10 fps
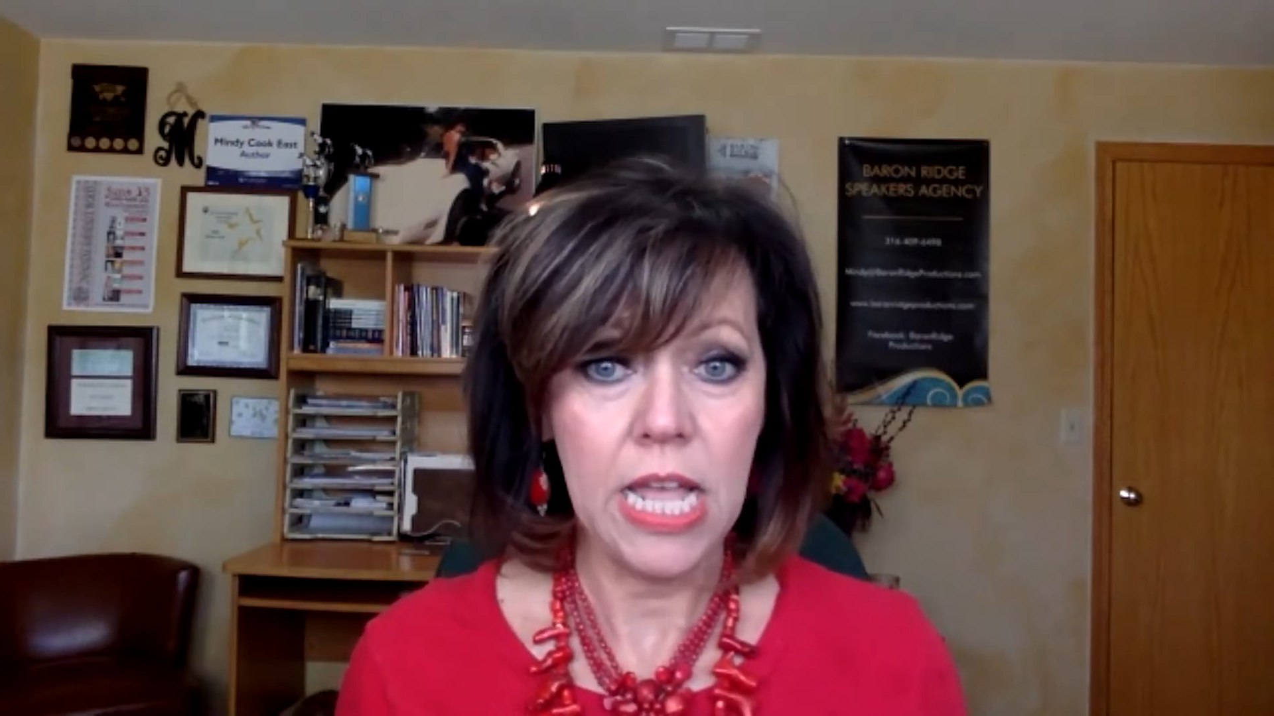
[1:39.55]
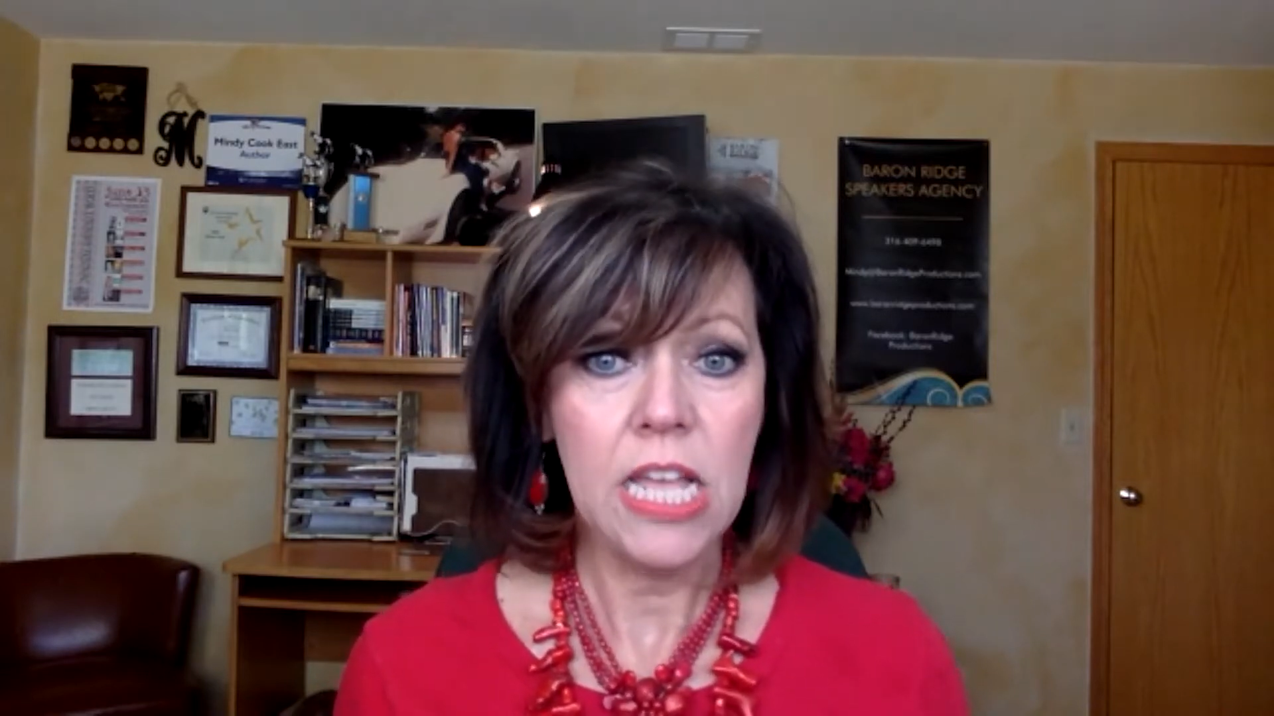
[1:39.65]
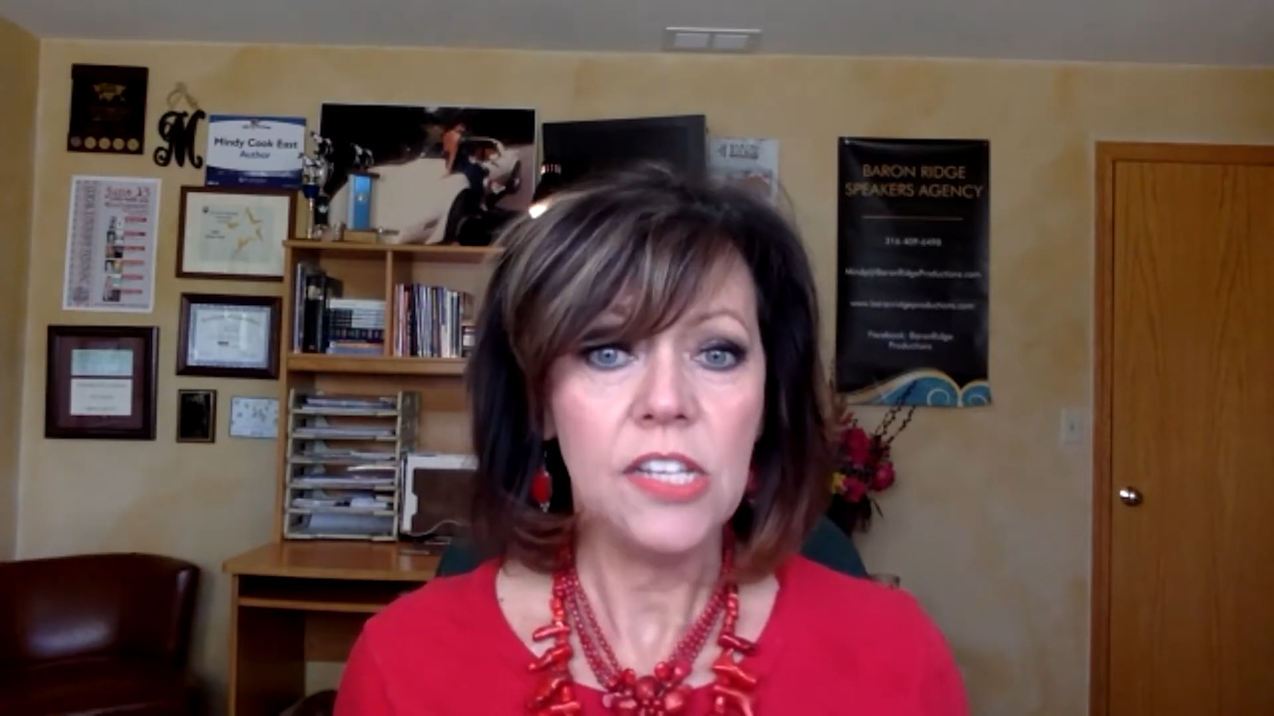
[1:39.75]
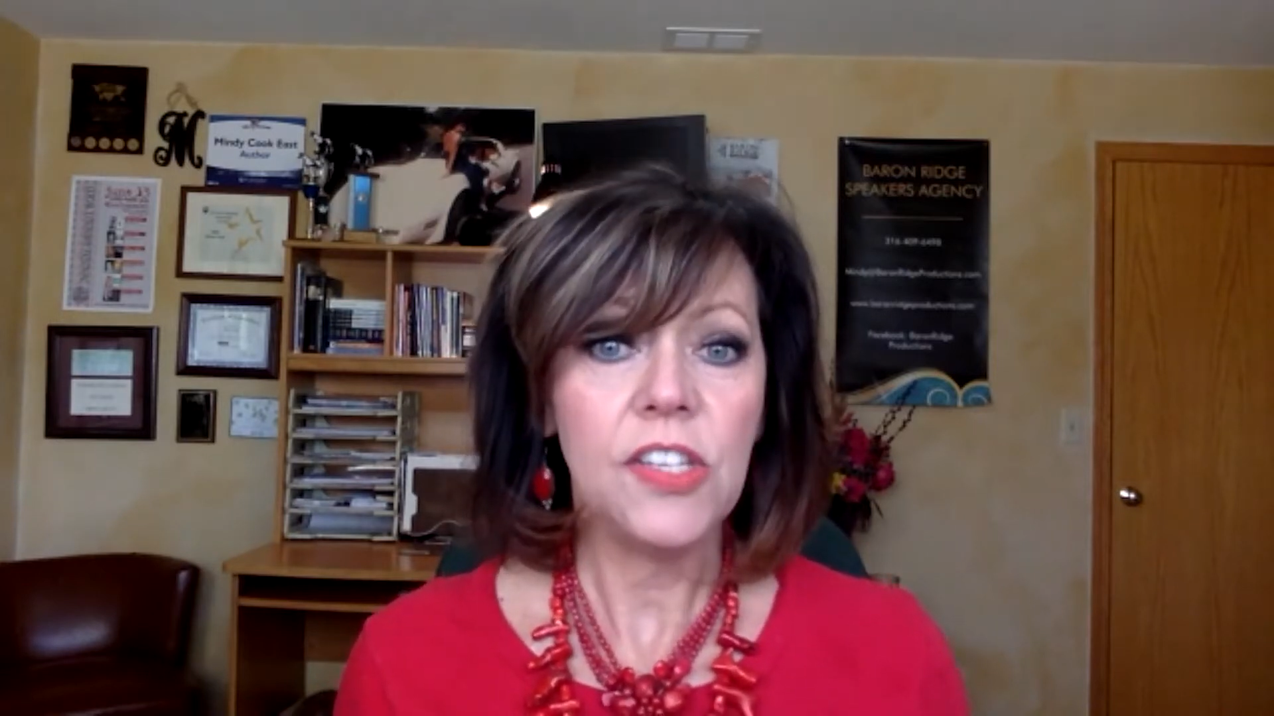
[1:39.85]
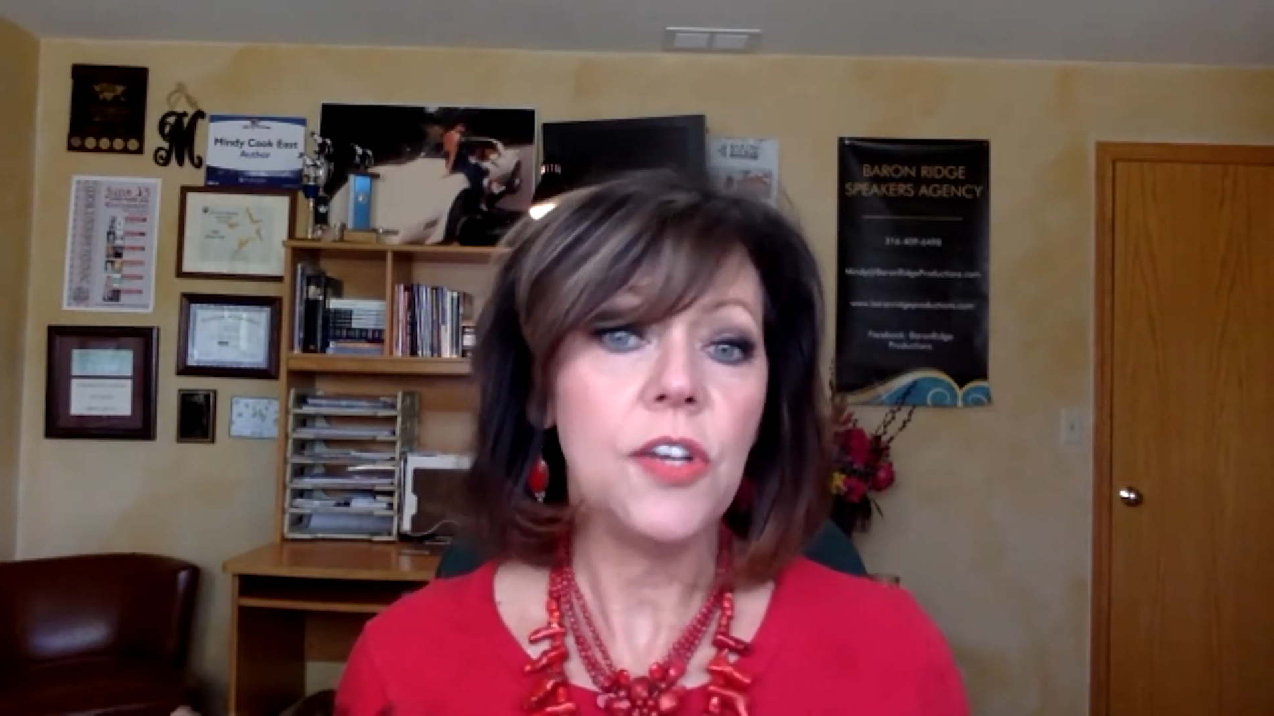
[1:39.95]

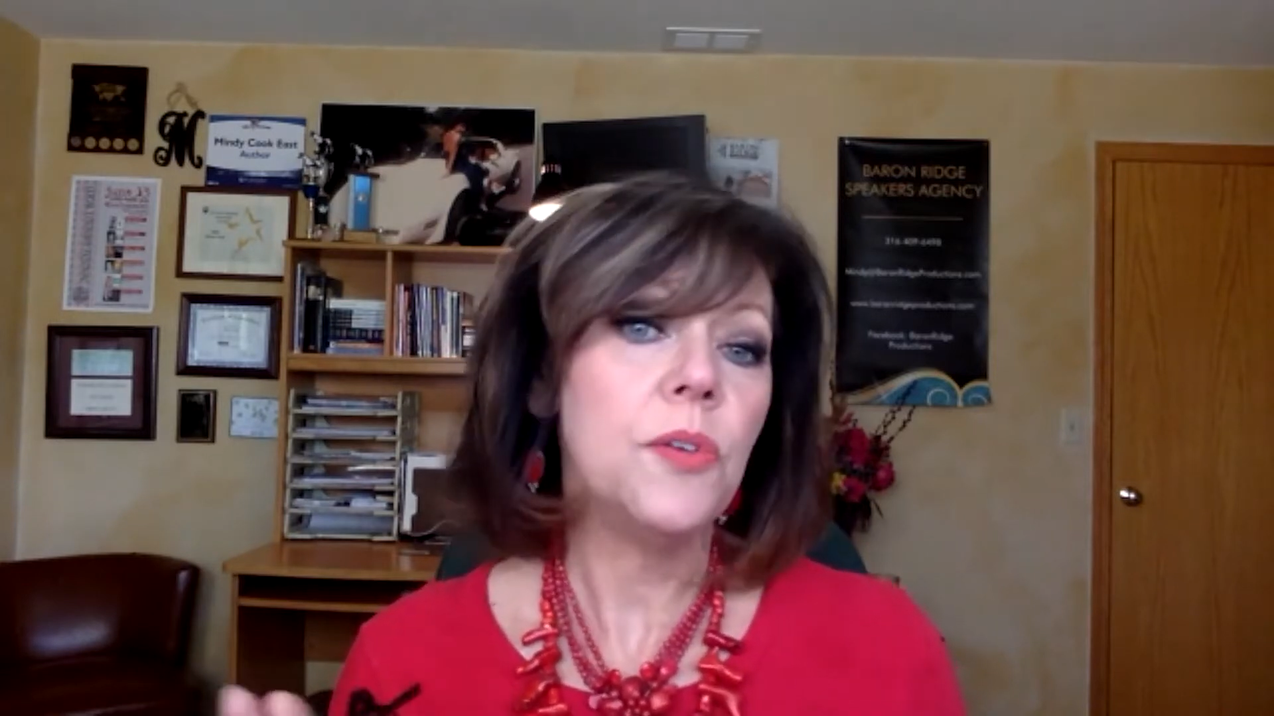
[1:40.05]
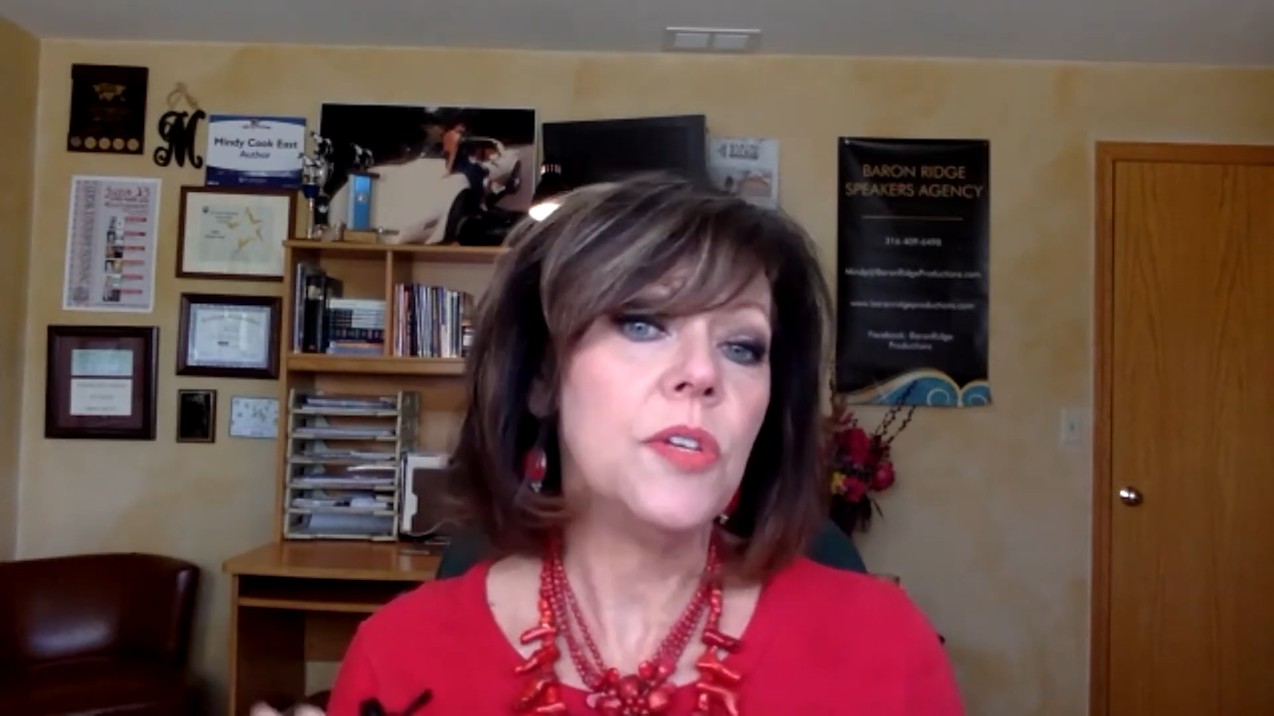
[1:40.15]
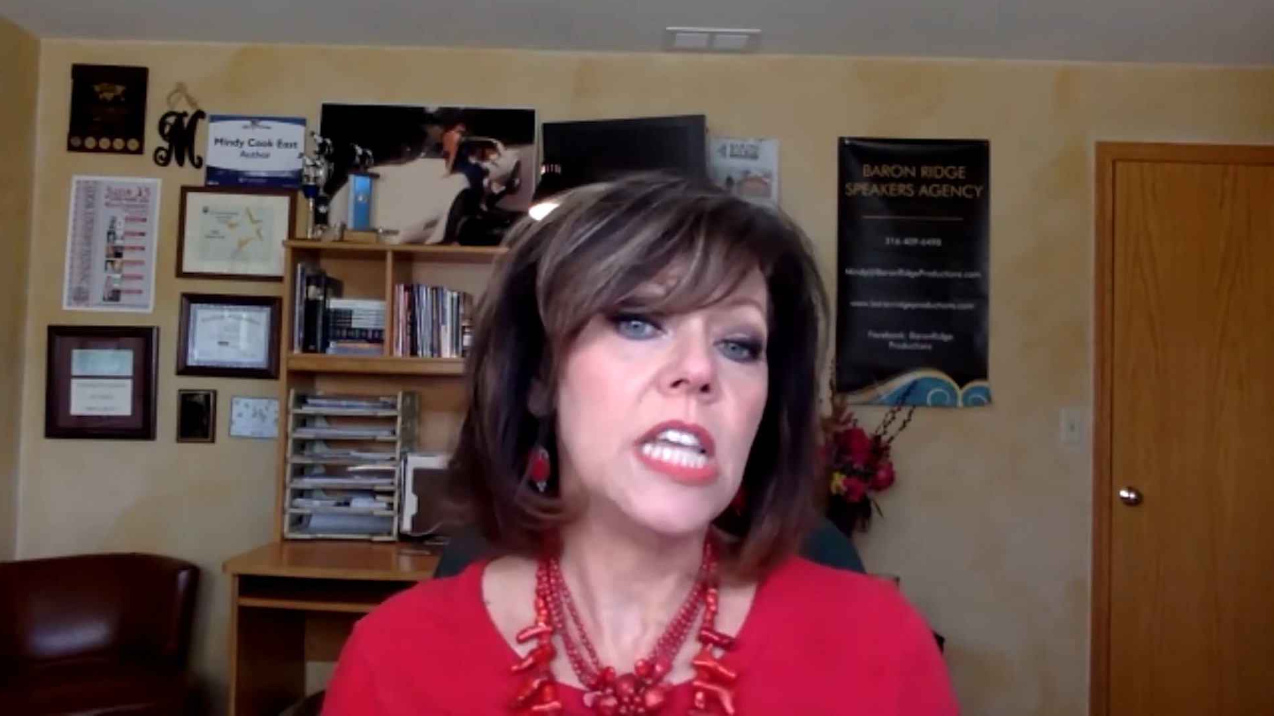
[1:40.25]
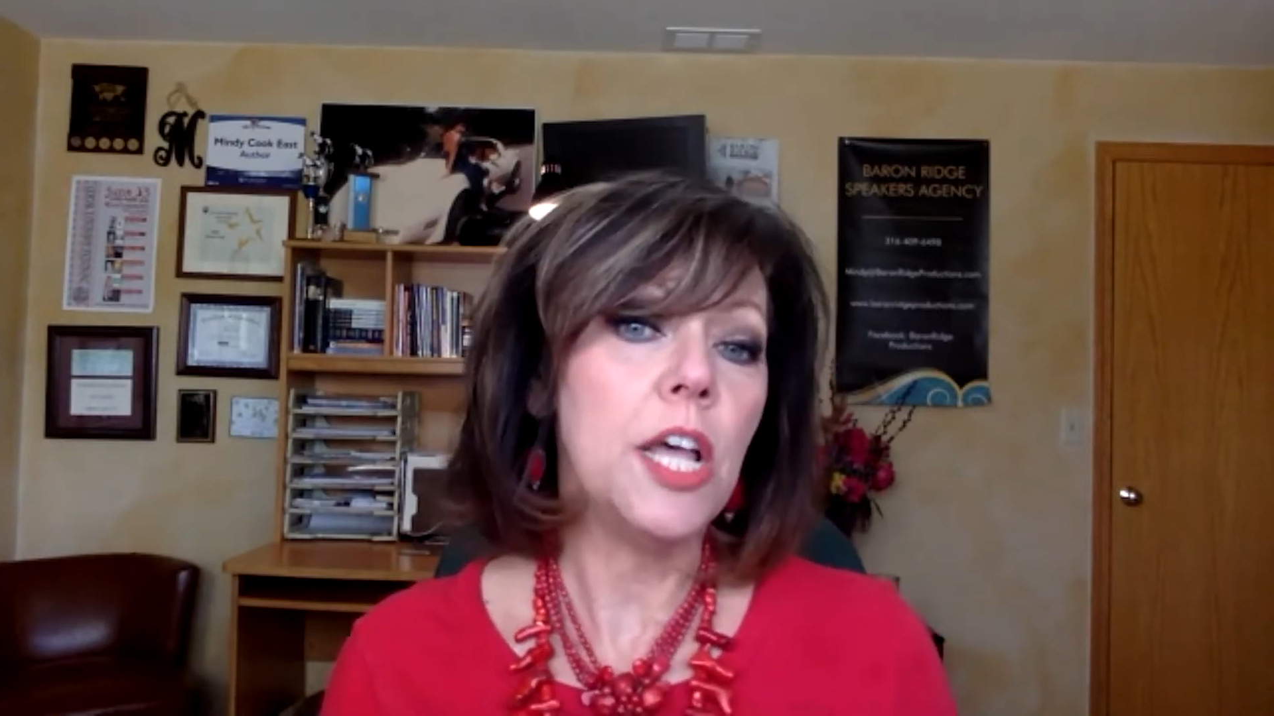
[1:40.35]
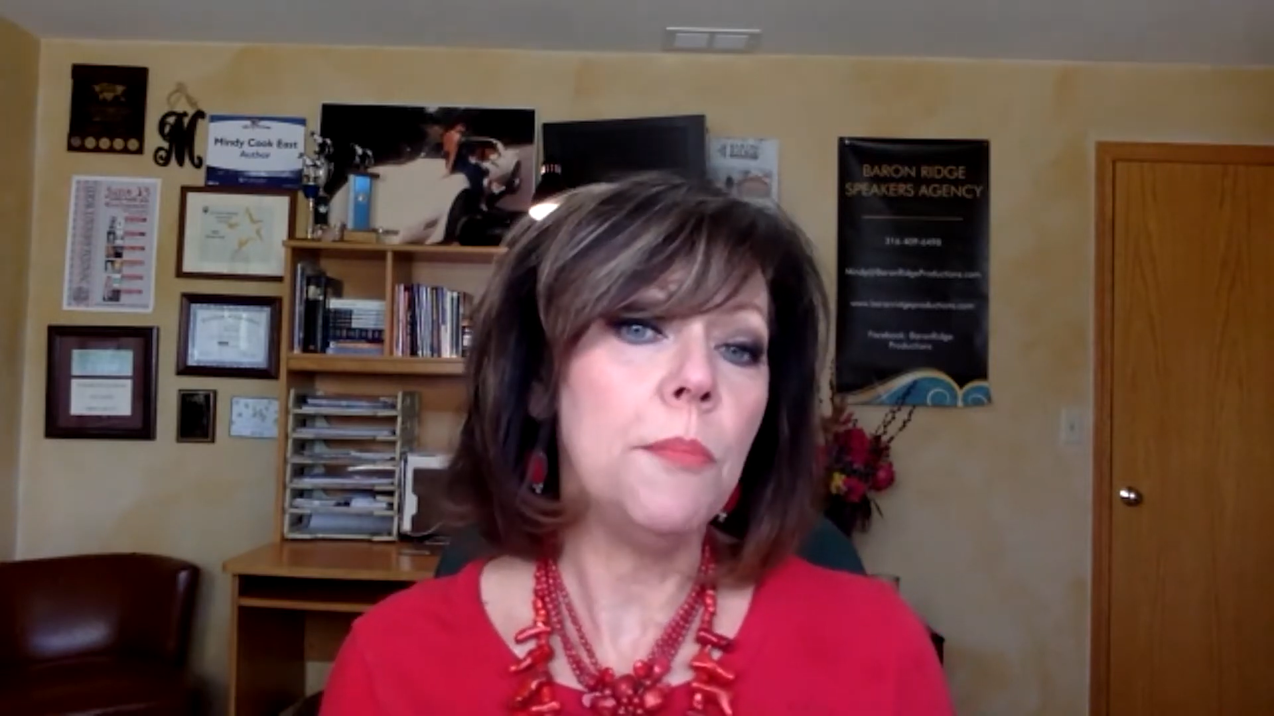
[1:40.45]
So tell